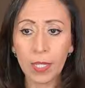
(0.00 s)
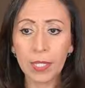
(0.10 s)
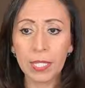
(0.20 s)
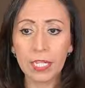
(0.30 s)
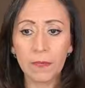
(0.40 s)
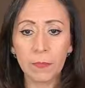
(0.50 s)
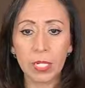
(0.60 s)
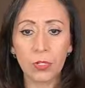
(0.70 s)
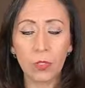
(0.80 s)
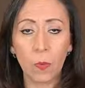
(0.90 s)

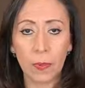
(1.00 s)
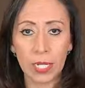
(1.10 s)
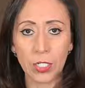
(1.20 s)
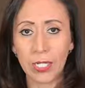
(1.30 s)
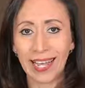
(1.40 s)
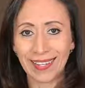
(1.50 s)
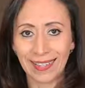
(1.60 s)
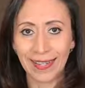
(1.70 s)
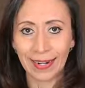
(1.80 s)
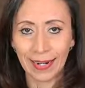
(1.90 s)
transformation operation as
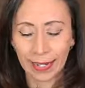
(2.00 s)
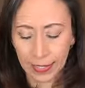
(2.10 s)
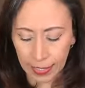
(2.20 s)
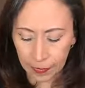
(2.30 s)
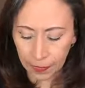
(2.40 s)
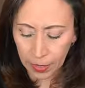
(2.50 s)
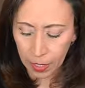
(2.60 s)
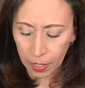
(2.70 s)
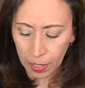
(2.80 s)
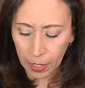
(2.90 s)
list.
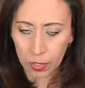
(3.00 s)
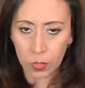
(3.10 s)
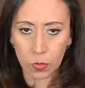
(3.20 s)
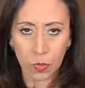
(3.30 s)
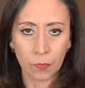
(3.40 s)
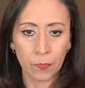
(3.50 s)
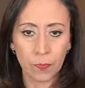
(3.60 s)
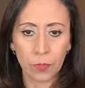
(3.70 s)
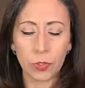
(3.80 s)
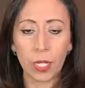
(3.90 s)
So
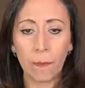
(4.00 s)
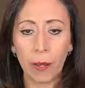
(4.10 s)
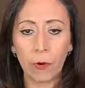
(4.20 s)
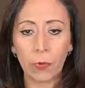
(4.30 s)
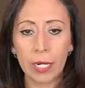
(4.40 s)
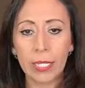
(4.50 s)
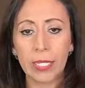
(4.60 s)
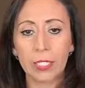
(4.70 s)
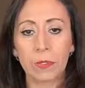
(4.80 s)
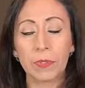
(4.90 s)
to tell Power Query that
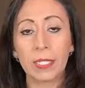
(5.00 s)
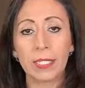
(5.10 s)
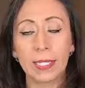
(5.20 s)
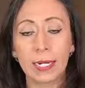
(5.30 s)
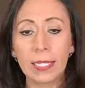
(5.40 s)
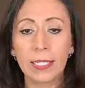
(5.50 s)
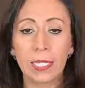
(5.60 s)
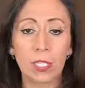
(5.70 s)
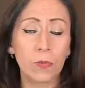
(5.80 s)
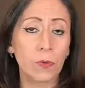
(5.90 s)
something is a list, I
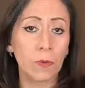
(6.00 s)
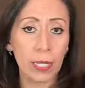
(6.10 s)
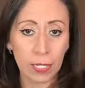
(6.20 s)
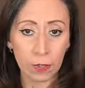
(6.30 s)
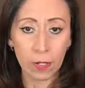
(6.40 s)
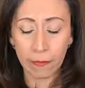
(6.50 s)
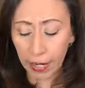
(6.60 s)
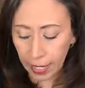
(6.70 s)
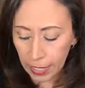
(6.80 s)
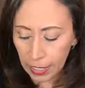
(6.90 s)
need to provide the curly
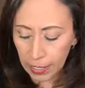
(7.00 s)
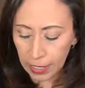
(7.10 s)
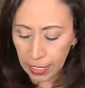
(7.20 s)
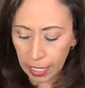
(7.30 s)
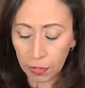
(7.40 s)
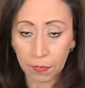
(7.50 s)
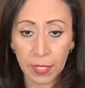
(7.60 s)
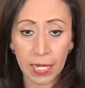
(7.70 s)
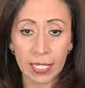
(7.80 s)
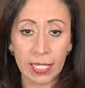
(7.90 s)
brackets. Inside of
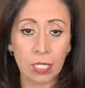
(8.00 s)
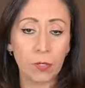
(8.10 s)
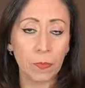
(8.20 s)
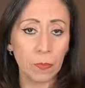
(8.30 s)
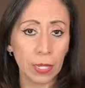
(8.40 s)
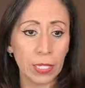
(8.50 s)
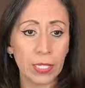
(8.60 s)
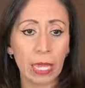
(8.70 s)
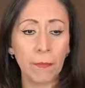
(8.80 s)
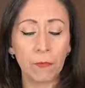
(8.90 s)
that, I need to provide the
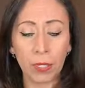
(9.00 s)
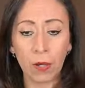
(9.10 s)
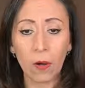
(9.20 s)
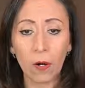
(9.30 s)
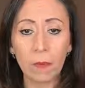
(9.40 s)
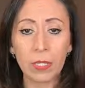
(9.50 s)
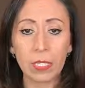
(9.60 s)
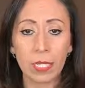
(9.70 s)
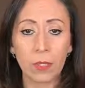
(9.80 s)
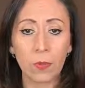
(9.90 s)
name of the column
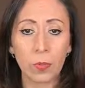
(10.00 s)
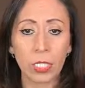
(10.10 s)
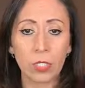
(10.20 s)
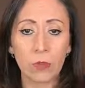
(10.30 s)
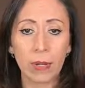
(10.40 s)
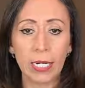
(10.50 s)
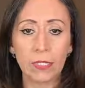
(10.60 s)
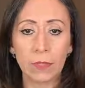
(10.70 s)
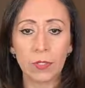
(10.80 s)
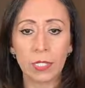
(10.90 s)
inside of quotation marks
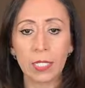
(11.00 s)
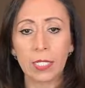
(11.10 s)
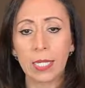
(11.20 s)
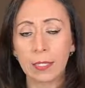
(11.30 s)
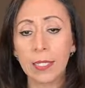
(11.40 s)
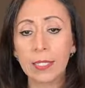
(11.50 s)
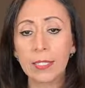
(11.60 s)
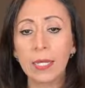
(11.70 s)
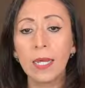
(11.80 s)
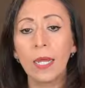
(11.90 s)
because it's a
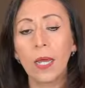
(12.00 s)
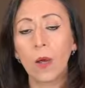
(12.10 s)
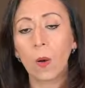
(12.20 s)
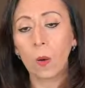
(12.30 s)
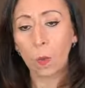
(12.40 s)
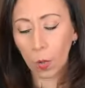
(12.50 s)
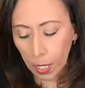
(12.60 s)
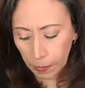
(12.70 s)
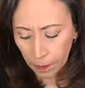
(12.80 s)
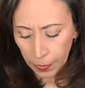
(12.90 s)
text, column one,